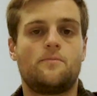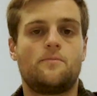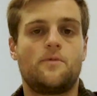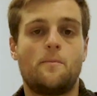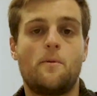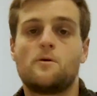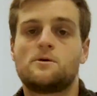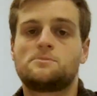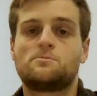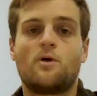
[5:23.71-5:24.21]
the
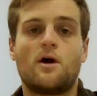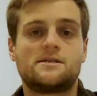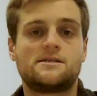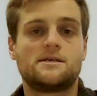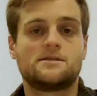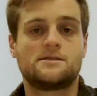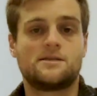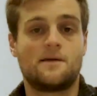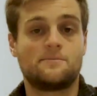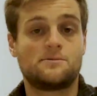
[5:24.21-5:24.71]

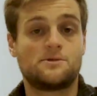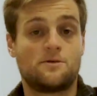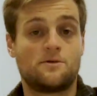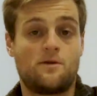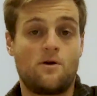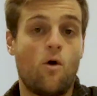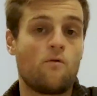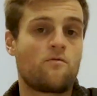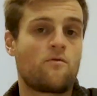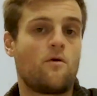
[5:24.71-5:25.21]
post-processing time, so
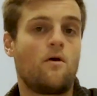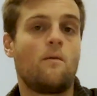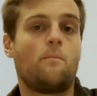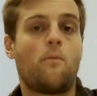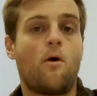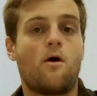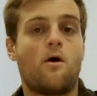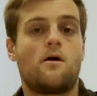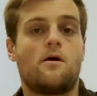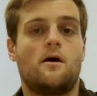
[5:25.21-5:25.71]
the
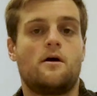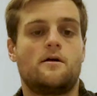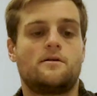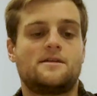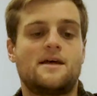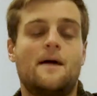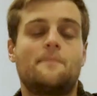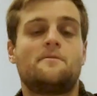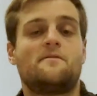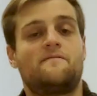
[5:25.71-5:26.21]
overall part
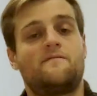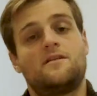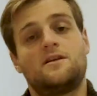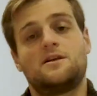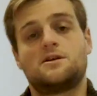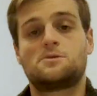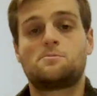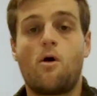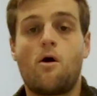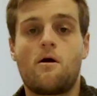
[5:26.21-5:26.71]
uh, time to
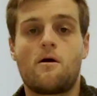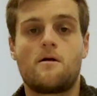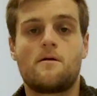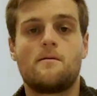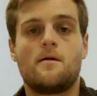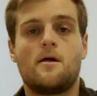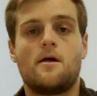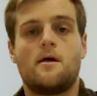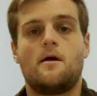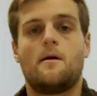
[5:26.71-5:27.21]
finish part